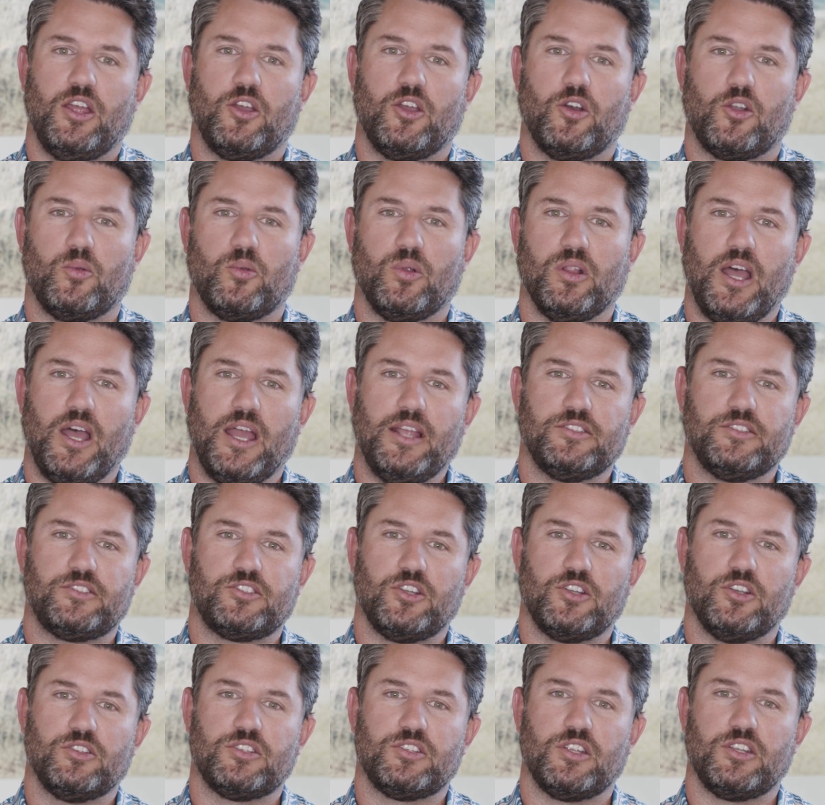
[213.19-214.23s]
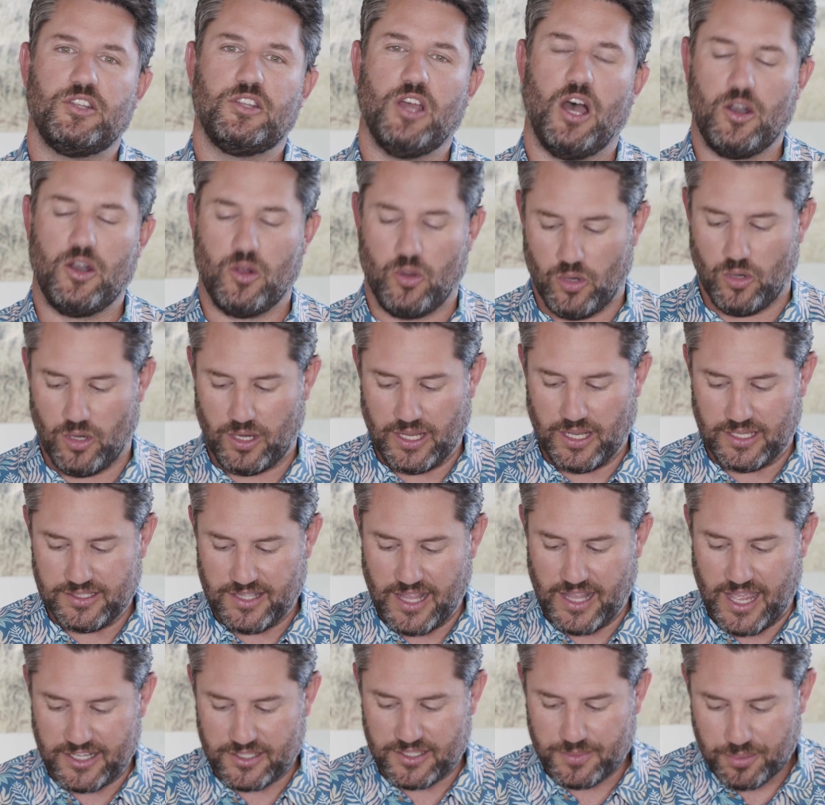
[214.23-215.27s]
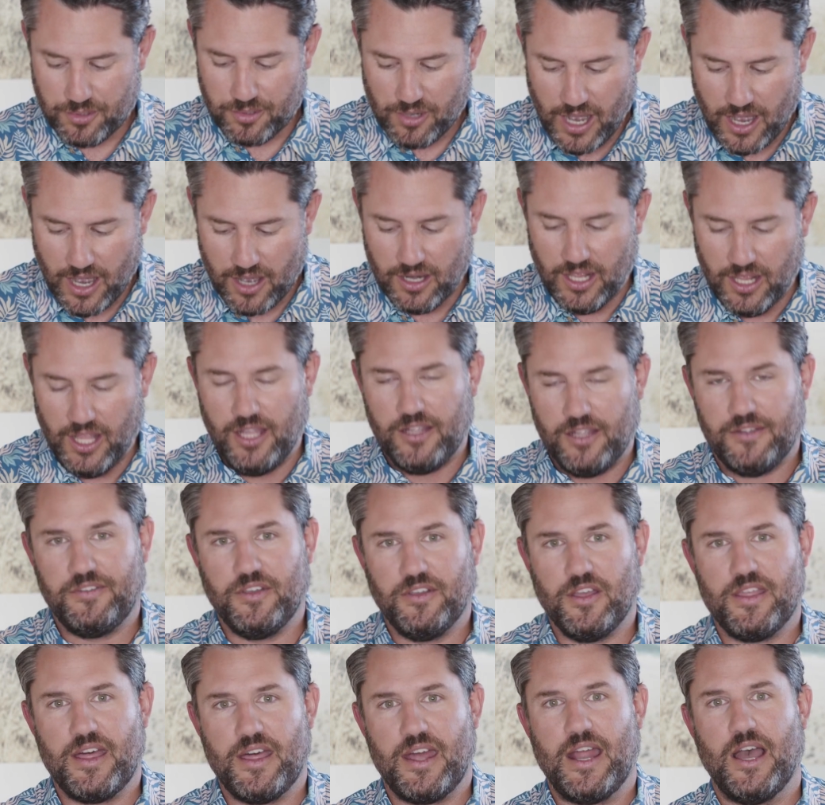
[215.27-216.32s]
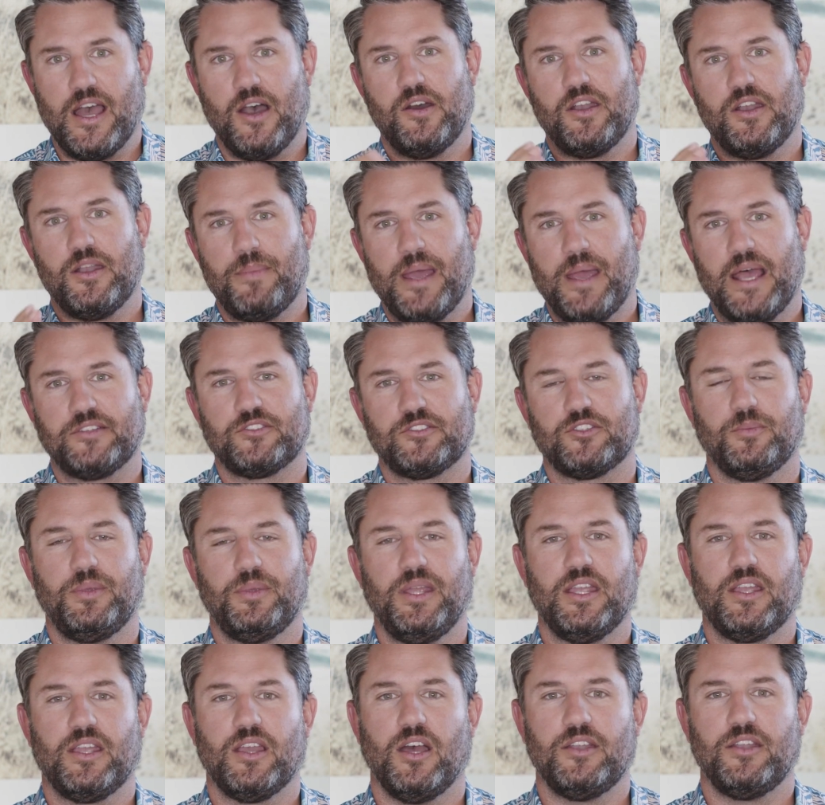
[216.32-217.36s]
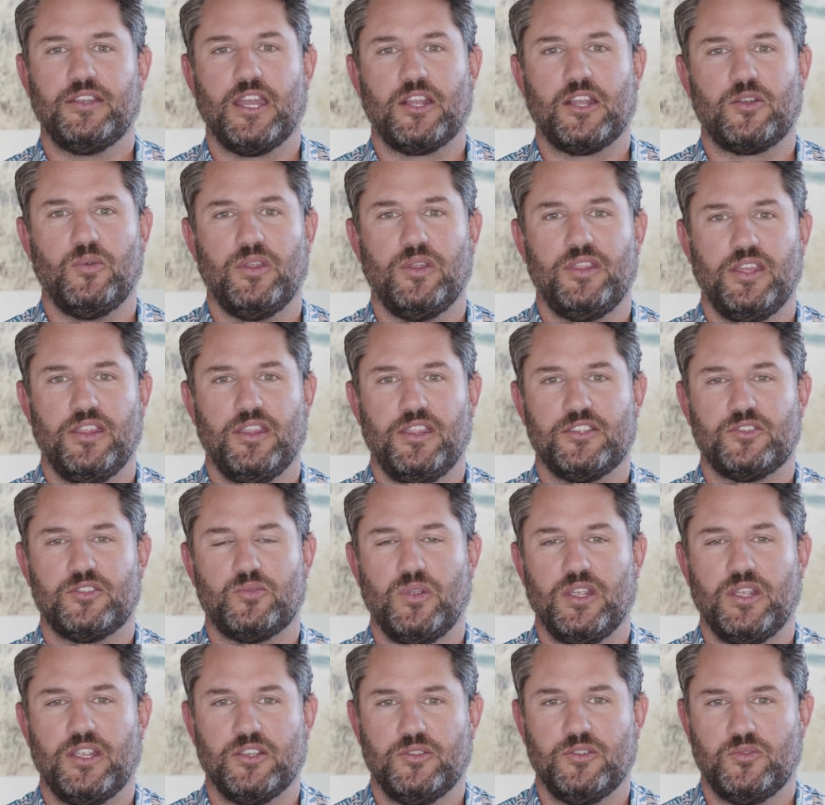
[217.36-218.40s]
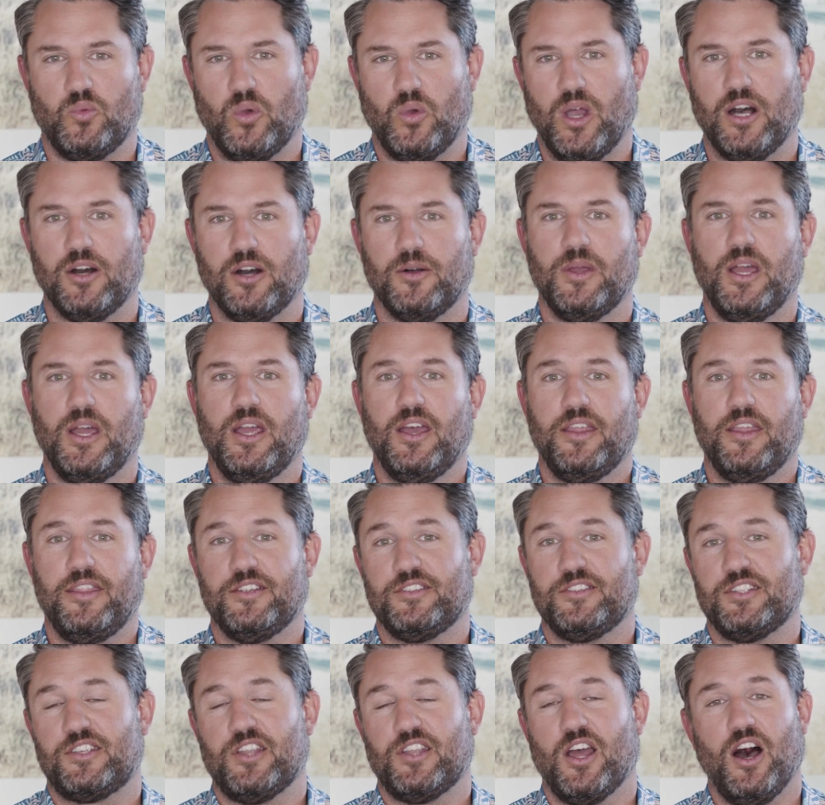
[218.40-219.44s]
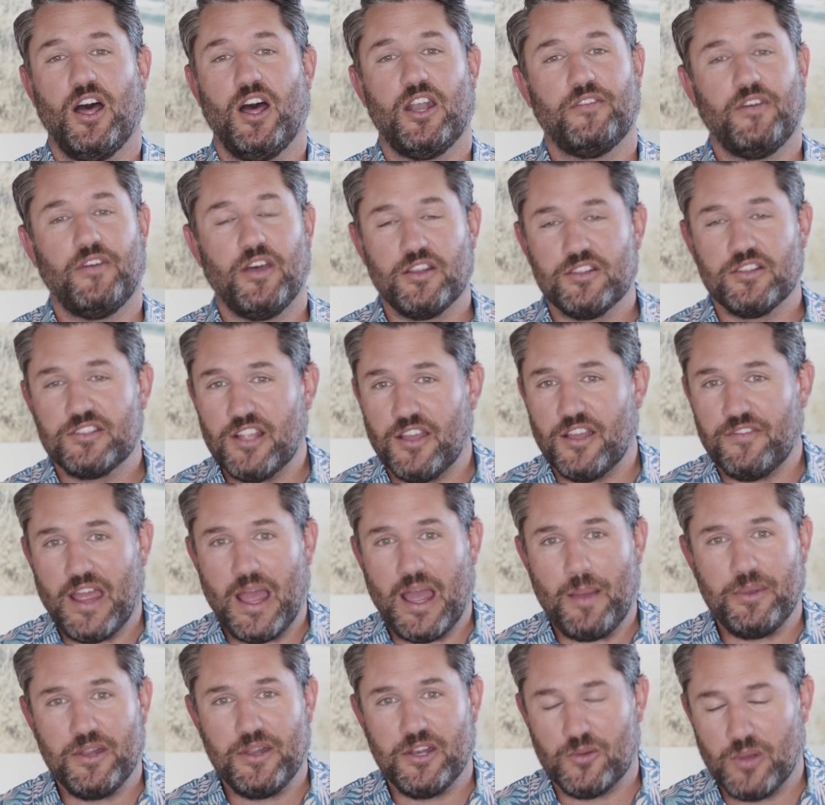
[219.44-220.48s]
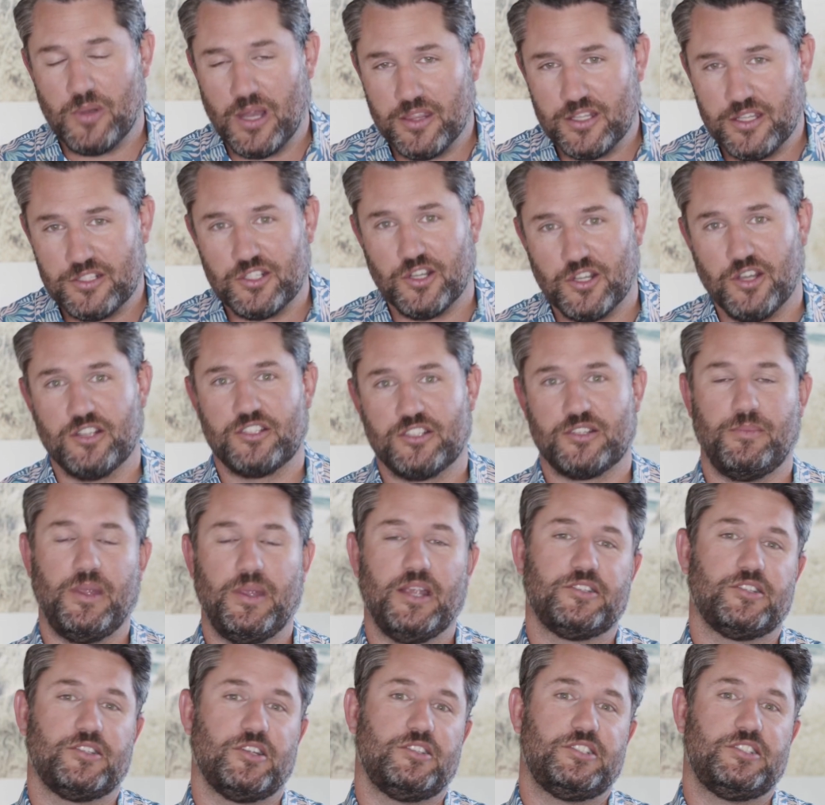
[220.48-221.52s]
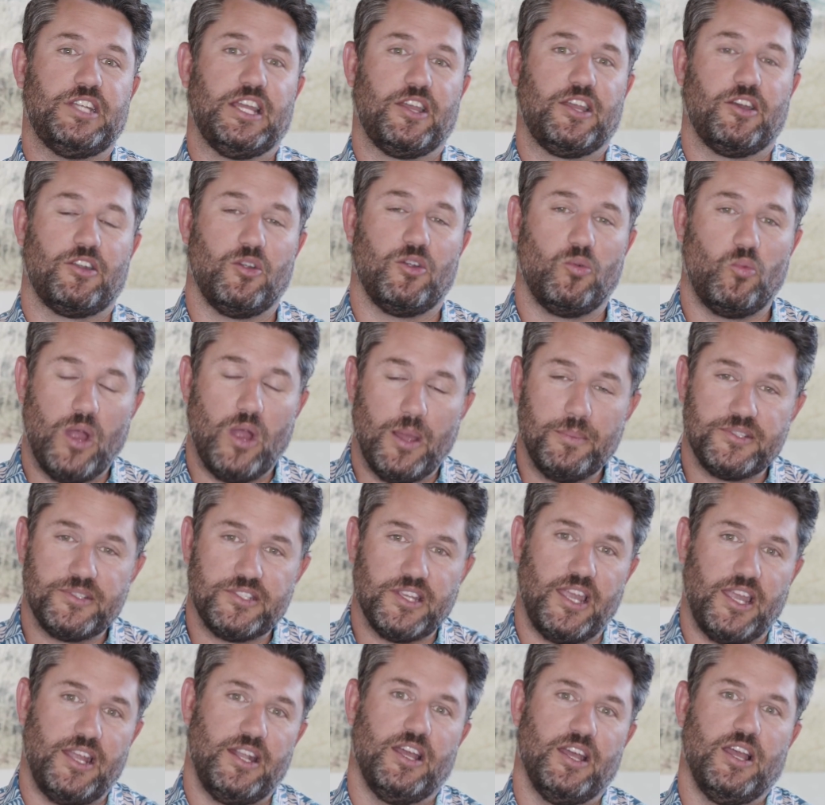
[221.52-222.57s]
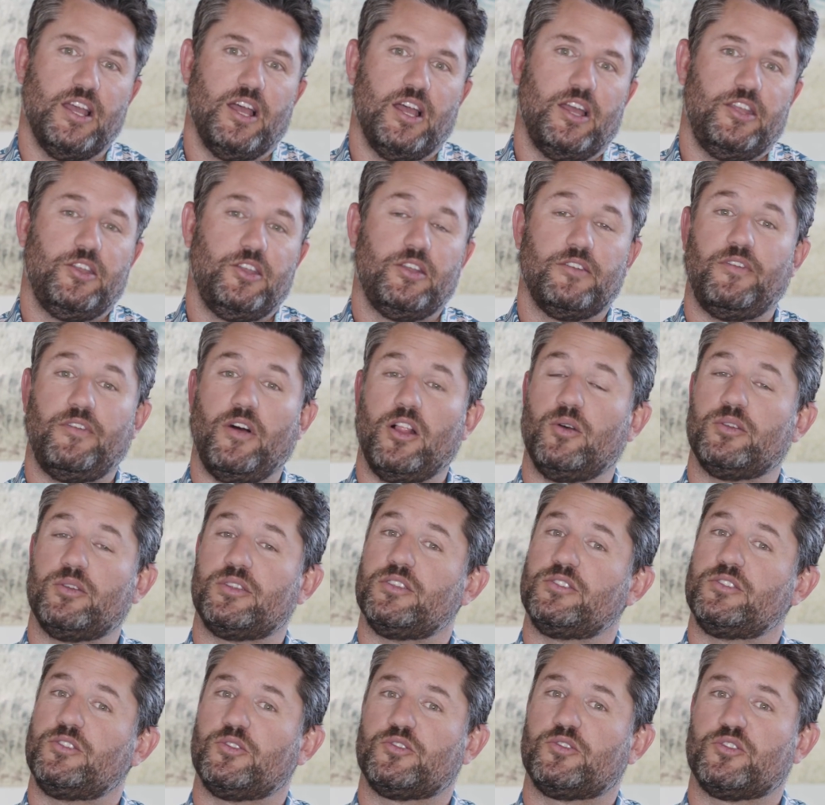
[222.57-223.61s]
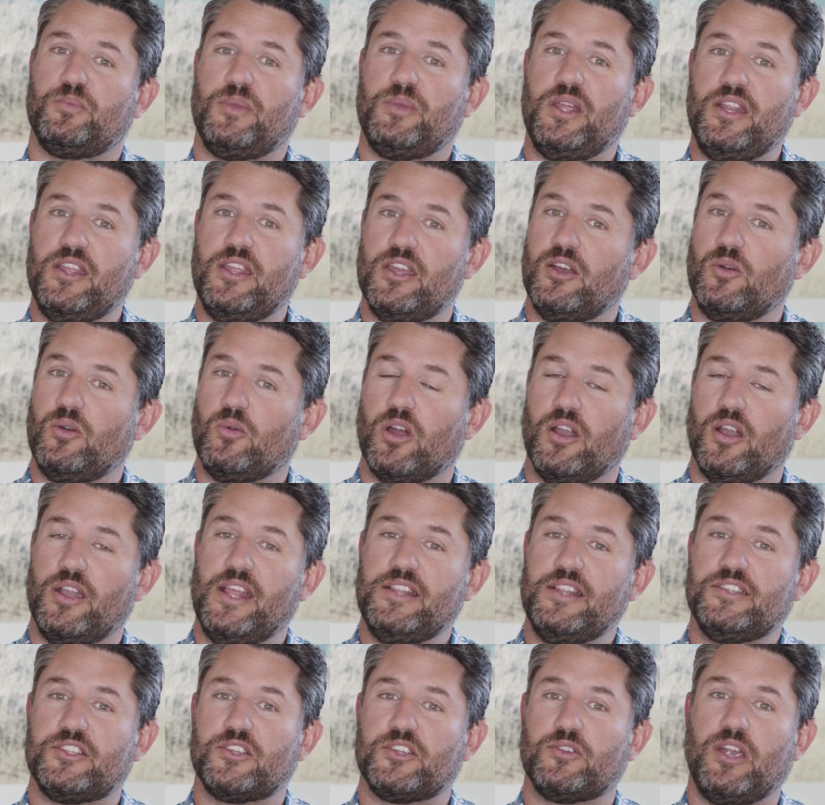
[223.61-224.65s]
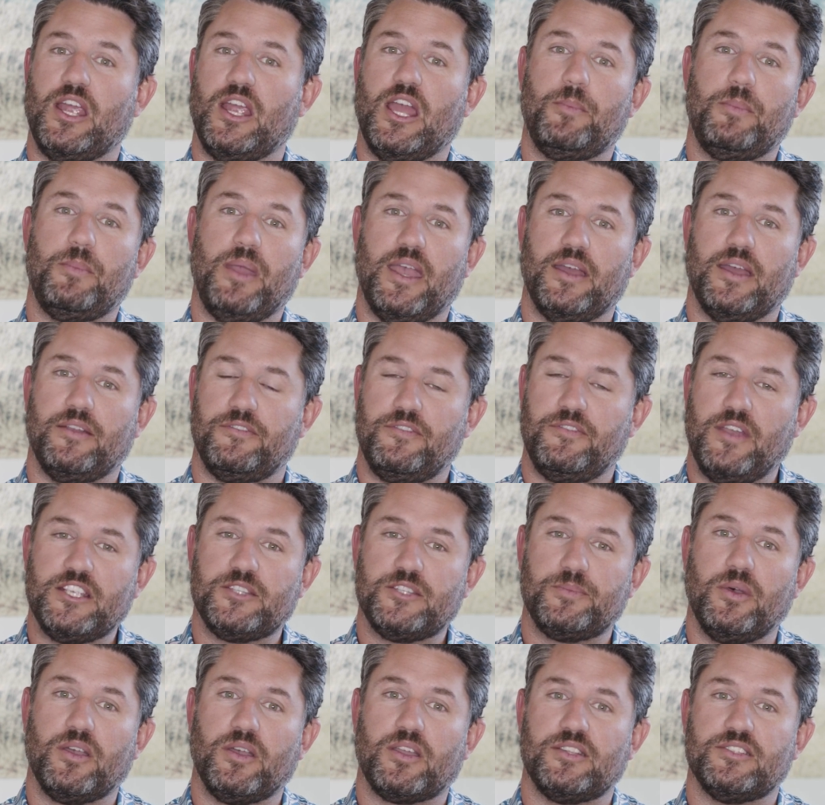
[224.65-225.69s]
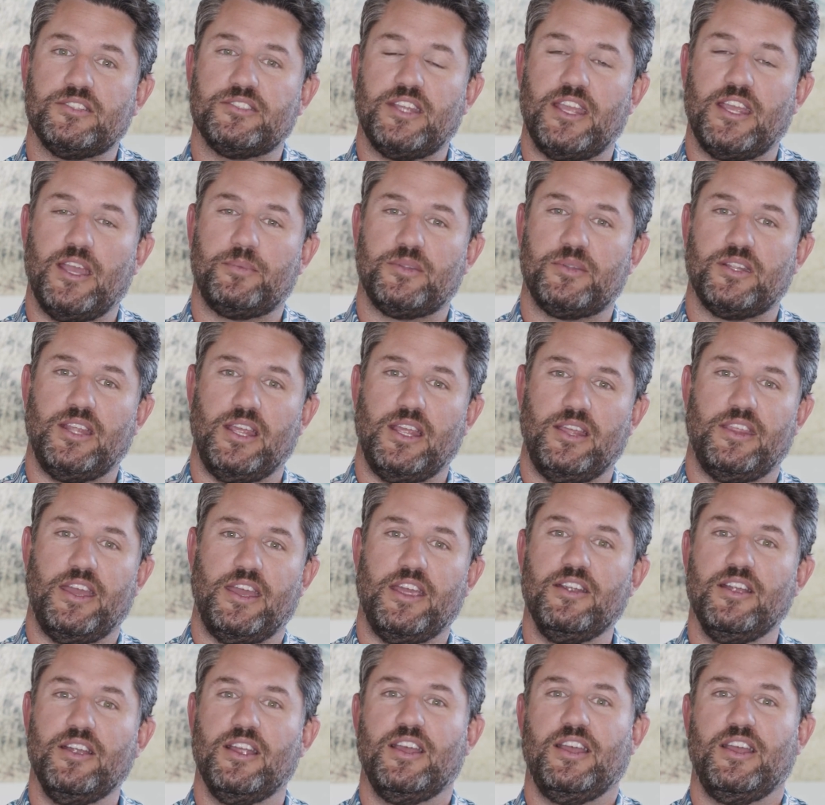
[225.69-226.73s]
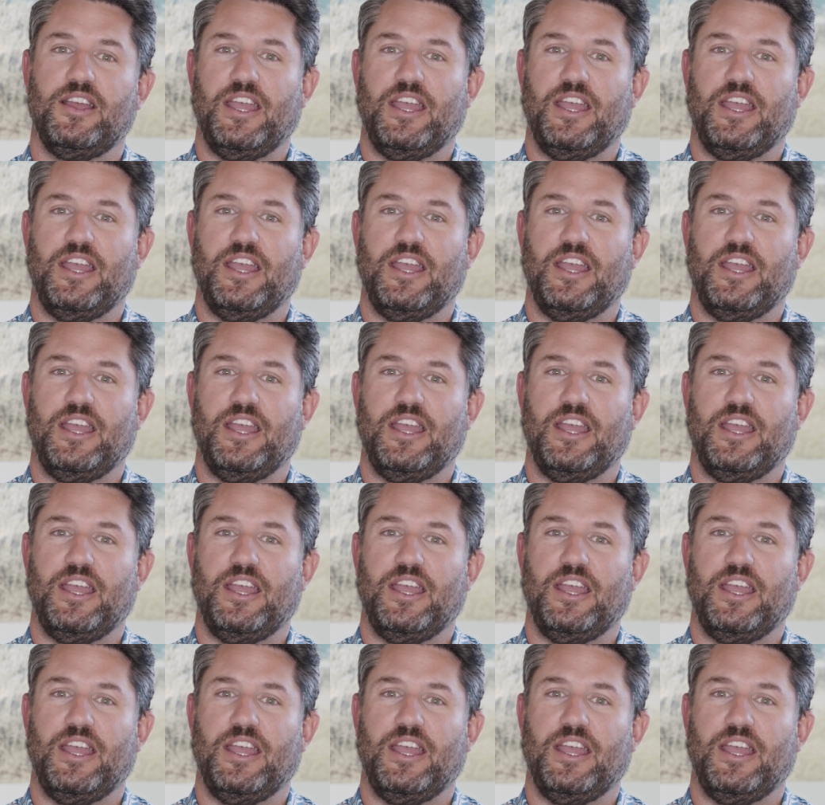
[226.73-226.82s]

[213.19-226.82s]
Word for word: Go to reliancechurch.org/prayer, fill that out, and Pastor will be in contact with you this week as well. There's a ton of other stuff happening around the church. Make sure to check out our website. You can follow us on social media. We're on Instagram and and Facebook and stay up to date there.